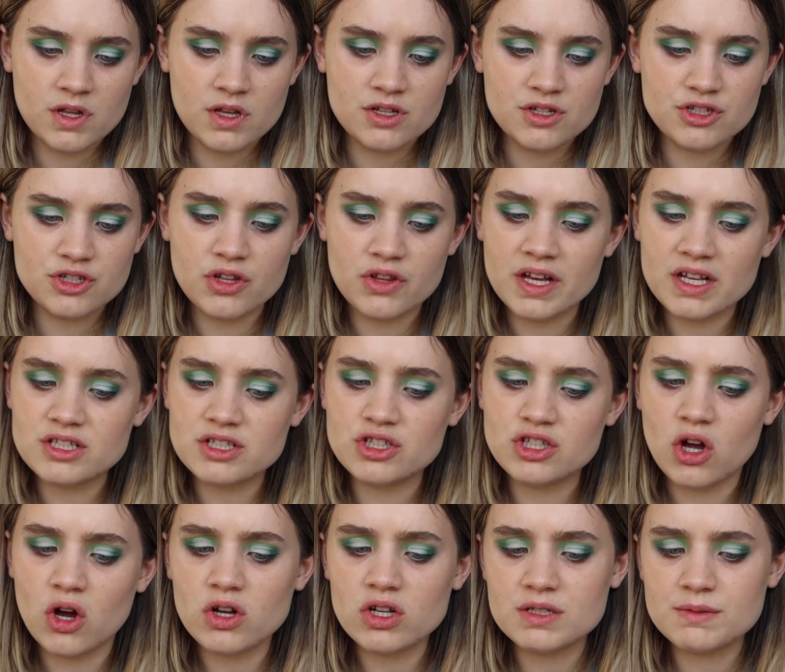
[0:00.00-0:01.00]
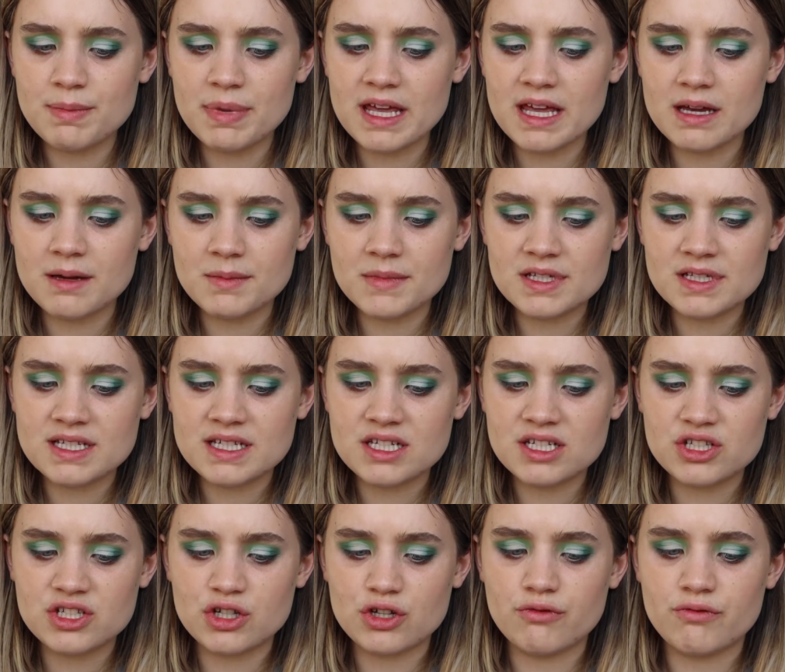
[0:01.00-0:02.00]
So that's not as pigmented
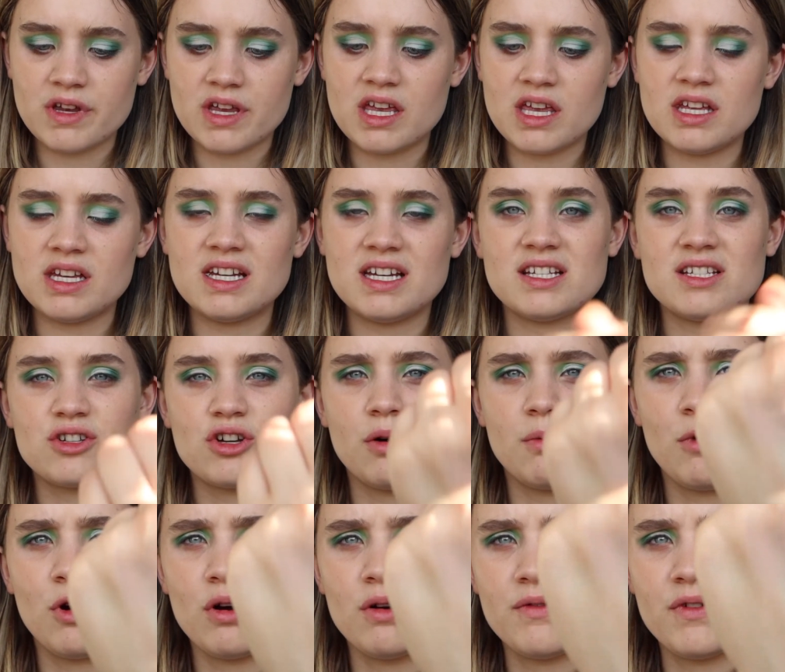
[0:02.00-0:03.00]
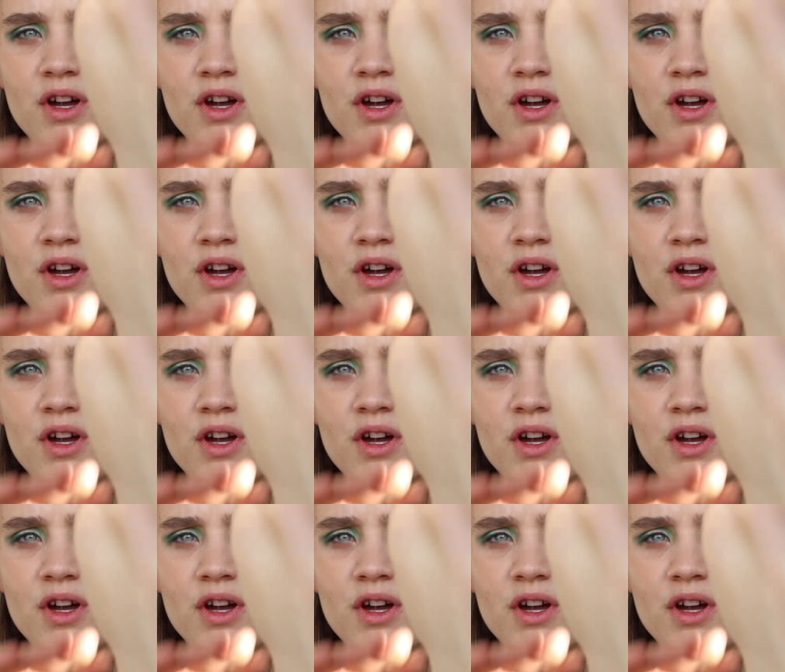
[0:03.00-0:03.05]
as the green, and it's got more of